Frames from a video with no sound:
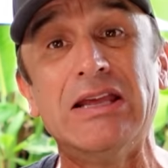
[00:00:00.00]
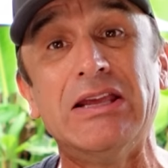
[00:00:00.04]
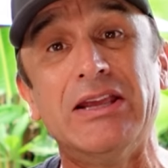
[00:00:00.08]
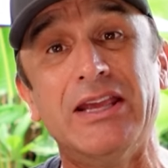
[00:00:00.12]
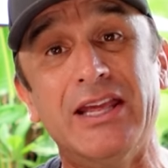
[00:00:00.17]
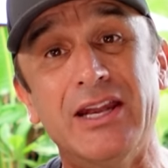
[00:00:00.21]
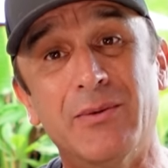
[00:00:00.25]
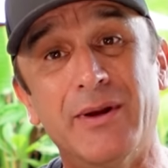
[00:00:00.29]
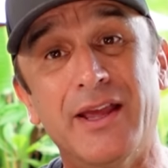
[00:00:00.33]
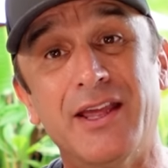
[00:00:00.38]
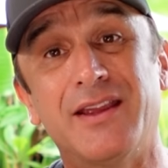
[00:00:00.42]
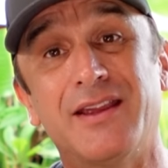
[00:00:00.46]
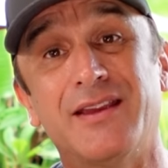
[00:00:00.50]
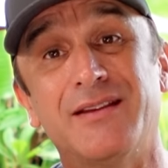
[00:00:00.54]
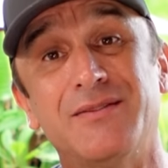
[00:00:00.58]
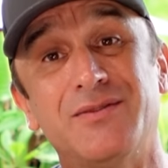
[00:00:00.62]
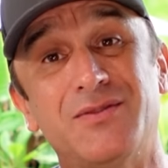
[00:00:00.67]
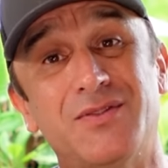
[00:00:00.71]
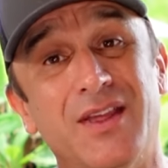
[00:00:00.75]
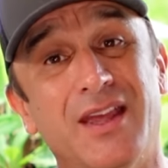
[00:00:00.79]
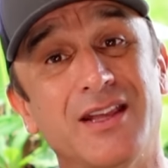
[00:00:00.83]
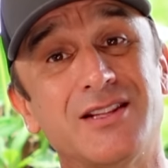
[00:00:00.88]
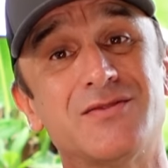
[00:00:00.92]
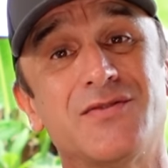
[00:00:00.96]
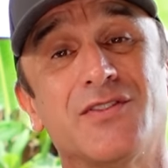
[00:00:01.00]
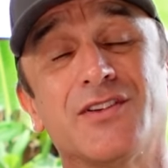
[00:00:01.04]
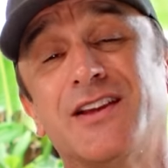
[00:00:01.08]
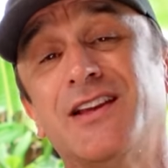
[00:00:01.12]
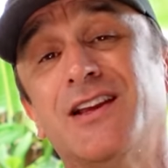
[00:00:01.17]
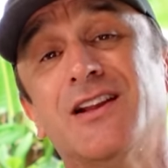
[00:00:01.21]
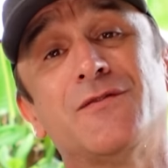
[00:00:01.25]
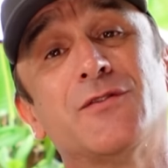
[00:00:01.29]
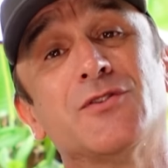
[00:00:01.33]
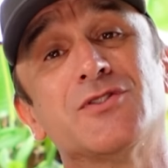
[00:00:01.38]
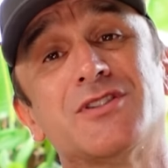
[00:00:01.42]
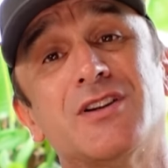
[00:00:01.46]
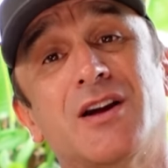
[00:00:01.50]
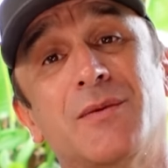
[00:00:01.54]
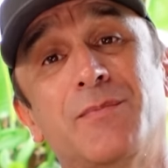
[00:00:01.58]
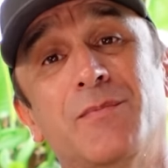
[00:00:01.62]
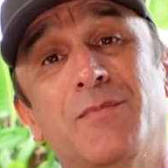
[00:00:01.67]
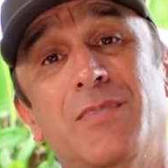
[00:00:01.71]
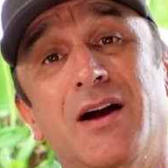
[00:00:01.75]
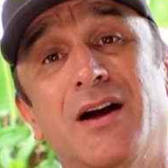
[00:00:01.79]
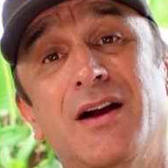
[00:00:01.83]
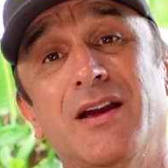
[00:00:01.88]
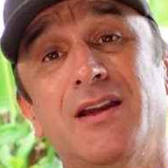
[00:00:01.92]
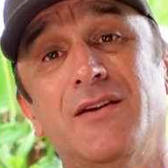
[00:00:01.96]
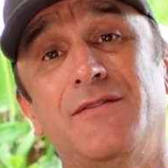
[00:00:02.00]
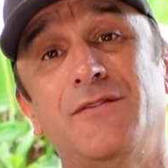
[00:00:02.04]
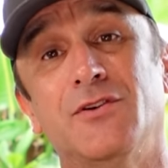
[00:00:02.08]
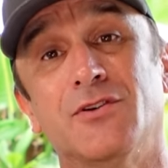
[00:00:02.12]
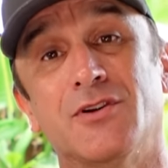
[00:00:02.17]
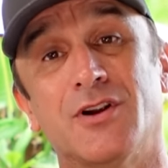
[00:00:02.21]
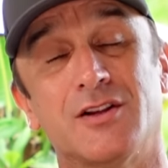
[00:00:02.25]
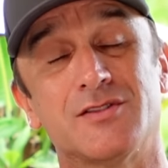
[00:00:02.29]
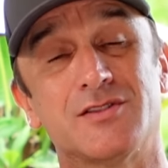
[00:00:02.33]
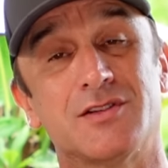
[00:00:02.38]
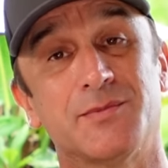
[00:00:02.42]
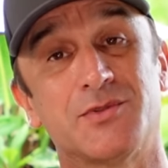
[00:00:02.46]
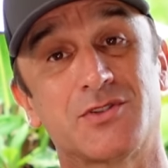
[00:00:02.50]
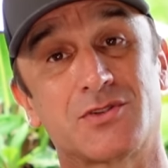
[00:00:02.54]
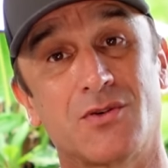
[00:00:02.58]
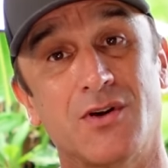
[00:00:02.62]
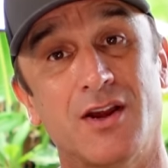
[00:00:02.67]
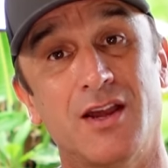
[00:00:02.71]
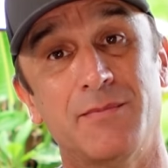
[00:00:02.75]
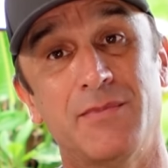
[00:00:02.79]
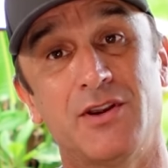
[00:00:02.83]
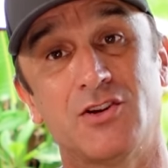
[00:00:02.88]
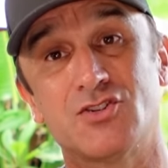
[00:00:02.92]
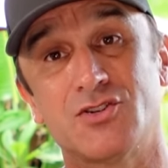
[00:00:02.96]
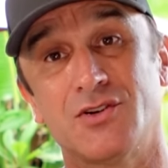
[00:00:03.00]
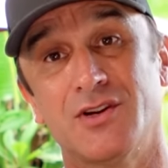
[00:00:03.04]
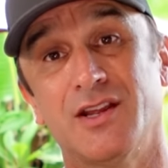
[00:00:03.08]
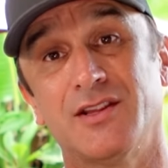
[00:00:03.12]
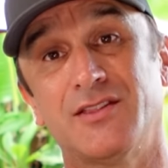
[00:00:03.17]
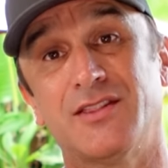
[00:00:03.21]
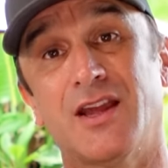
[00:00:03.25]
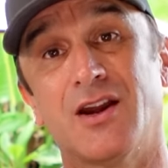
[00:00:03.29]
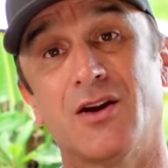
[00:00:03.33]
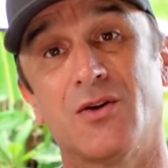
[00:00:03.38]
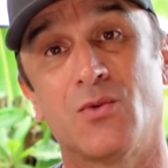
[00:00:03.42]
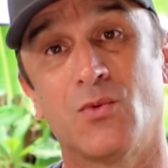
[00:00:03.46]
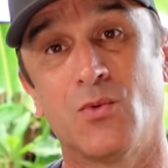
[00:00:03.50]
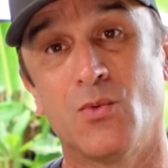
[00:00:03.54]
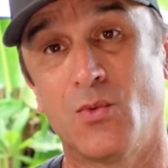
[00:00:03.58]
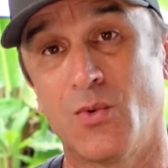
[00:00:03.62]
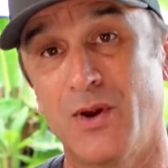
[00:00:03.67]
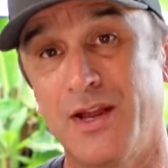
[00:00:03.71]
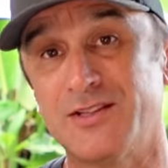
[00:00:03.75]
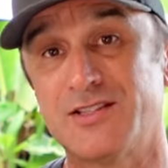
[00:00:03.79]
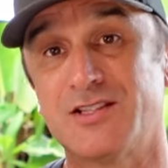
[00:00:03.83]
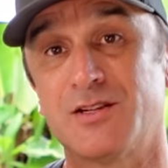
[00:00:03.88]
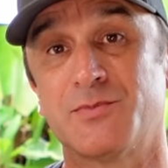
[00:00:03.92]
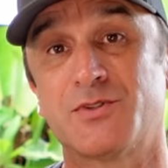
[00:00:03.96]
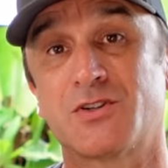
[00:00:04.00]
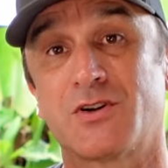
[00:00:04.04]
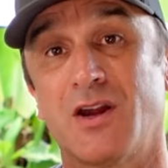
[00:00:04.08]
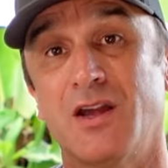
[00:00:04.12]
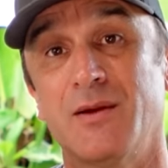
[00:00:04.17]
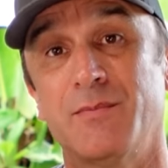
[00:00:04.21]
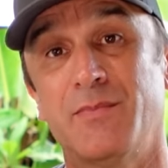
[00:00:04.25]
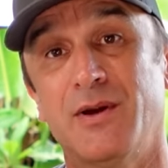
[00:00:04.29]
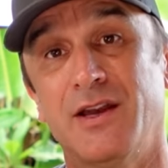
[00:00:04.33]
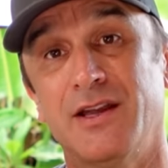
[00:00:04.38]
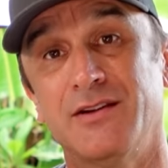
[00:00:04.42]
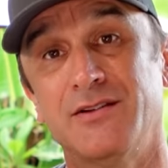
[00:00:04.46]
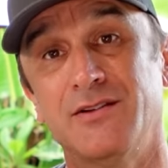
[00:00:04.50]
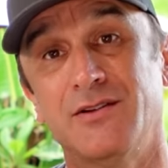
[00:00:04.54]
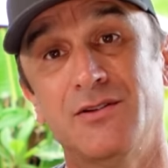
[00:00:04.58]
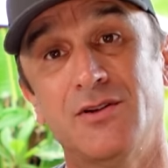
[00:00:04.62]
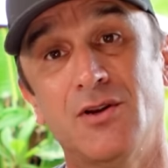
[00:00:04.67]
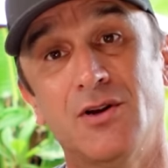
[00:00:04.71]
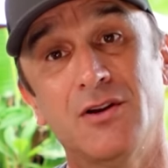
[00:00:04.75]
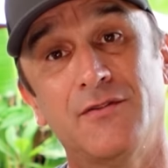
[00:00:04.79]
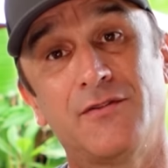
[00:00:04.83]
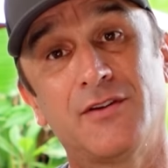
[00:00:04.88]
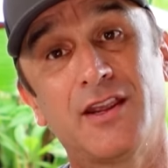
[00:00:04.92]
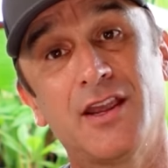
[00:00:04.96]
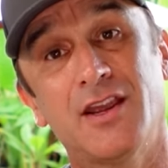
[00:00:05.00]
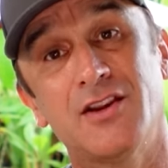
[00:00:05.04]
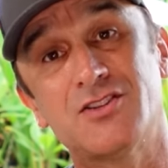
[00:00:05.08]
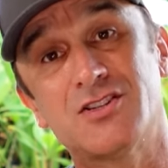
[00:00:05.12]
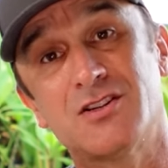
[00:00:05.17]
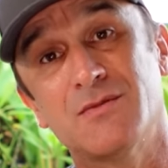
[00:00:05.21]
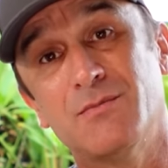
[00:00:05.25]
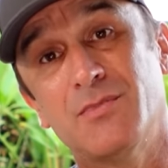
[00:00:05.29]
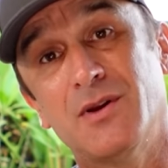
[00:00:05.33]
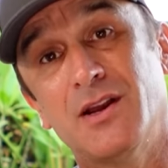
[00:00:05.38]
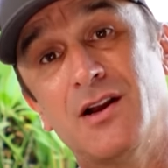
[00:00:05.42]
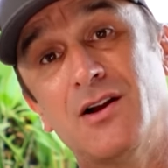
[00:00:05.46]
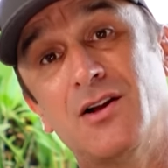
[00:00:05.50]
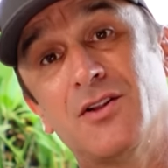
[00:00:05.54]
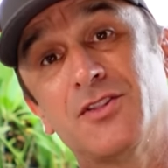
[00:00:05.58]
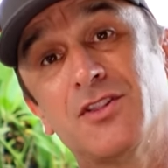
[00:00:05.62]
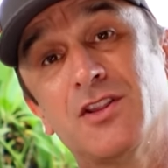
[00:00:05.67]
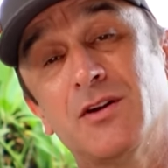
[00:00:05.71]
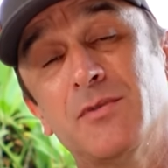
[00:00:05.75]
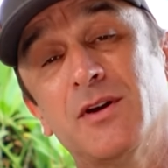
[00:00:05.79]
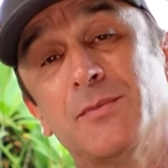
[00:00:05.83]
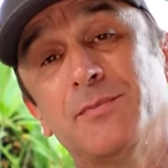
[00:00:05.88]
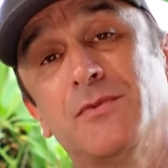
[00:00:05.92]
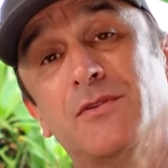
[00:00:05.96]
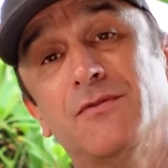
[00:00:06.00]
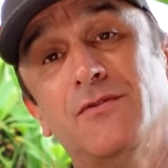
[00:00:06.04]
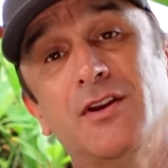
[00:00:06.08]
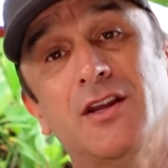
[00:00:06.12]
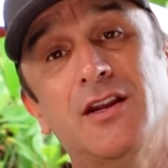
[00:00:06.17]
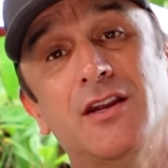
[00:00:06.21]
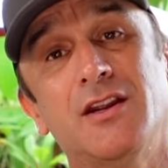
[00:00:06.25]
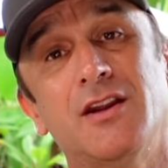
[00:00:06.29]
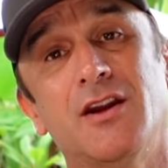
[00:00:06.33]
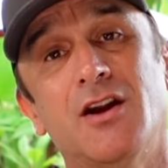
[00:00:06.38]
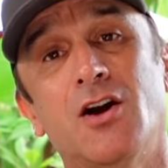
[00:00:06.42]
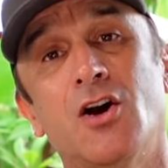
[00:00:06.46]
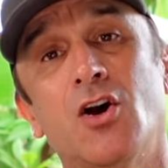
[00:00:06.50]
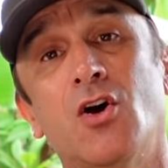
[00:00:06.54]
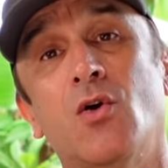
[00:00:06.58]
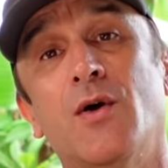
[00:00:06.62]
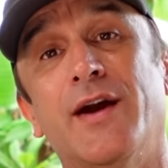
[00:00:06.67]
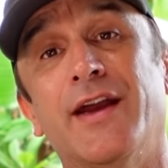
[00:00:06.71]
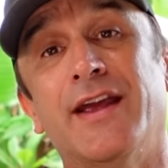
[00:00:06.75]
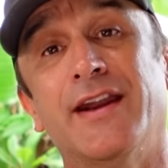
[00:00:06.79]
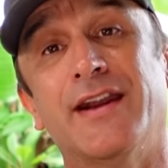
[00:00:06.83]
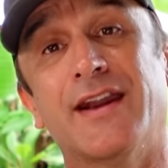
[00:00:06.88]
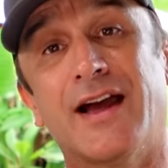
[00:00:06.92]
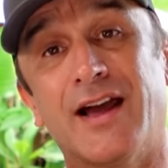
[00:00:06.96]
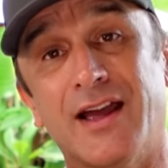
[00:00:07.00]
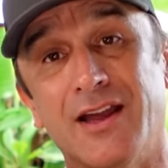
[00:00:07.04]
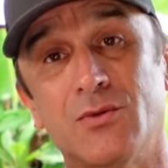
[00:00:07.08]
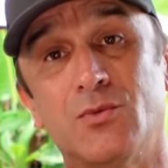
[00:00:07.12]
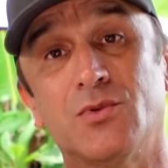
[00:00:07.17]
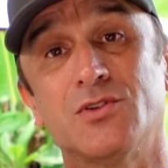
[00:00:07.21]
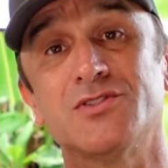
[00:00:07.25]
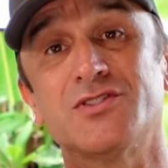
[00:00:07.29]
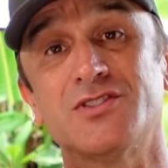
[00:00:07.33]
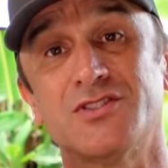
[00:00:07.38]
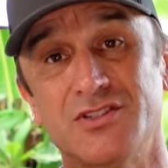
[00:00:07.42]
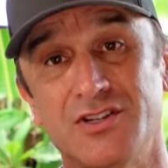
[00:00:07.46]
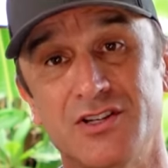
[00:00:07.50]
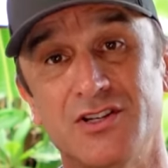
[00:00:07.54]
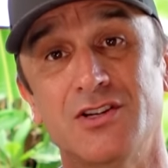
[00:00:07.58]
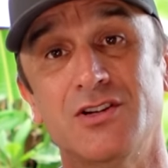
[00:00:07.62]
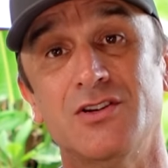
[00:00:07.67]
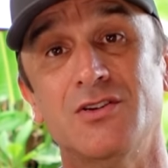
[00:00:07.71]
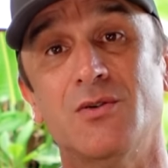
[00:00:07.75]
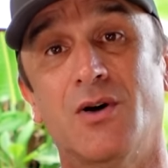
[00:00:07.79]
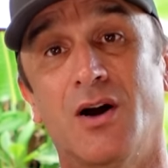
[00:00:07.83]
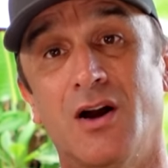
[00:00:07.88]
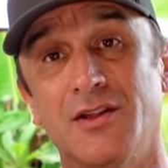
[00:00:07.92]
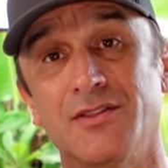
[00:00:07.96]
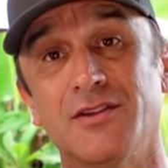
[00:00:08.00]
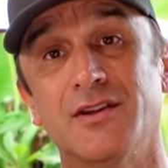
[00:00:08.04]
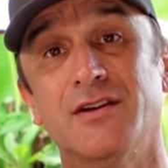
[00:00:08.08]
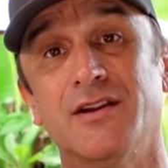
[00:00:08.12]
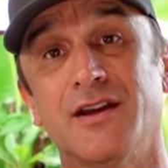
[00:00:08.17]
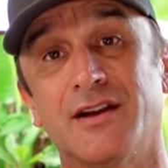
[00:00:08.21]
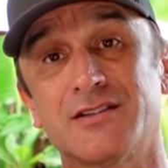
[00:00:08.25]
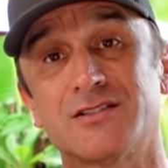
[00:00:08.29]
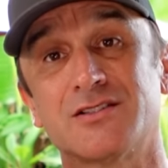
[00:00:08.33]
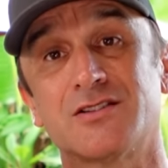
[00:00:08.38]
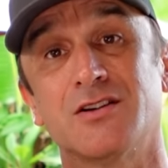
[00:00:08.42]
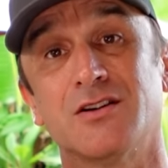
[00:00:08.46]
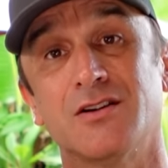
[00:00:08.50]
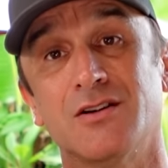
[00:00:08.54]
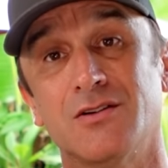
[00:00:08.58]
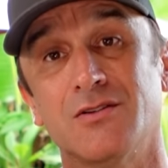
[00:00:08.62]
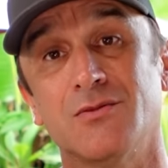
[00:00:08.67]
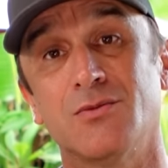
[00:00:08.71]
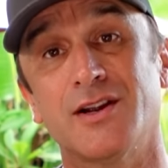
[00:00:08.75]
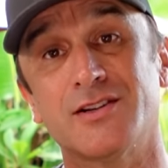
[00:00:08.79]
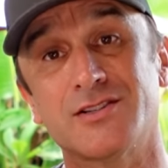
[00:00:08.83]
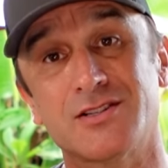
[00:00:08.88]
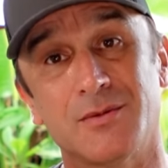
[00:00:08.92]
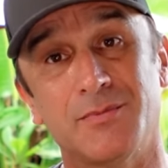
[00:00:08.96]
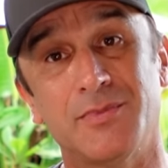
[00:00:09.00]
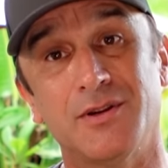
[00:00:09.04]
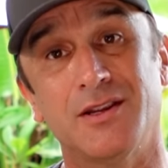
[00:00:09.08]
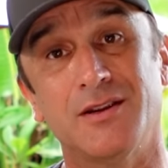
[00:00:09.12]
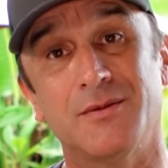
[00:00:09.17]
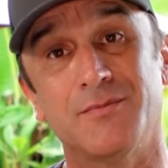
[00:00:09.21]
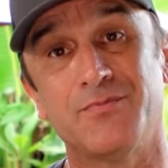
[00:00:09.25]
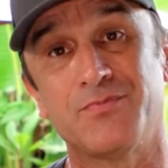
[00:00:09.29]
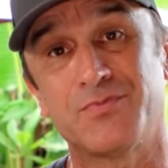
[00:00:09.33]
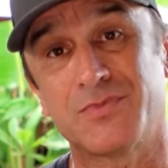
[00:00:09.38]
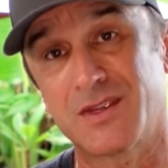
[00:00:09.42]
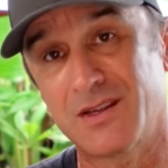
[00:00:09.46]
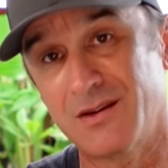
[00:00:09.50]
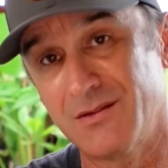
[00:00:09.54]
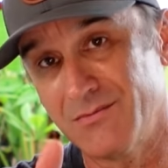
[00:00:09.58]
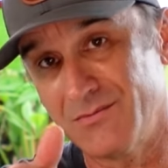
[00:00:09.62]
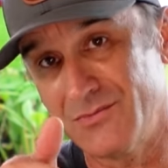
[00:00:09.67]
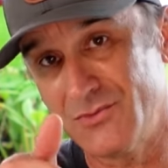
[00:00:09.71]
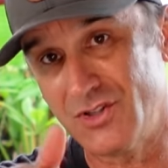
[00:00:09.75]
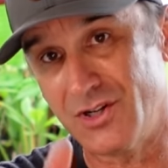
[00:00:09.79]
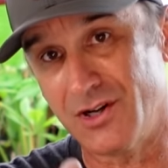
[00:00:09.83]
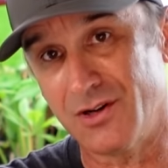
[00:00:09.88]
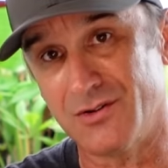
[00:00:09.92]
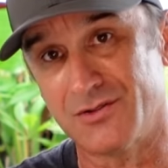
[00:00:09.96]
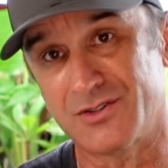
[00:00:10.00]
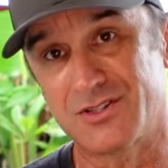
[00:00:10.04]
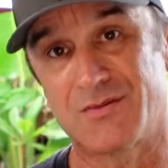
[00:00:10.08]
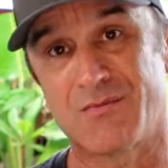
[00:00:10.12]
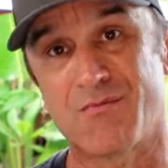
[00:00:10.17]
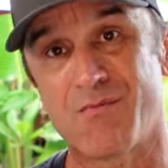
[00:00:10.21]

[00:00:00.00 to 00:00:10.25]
Anyway, thanks for, again for stopping by. If you're not subscribed, make sure you hit that red subscribe button, notification bell, thumb up the video, and I will see you on the next recipe. Cheers.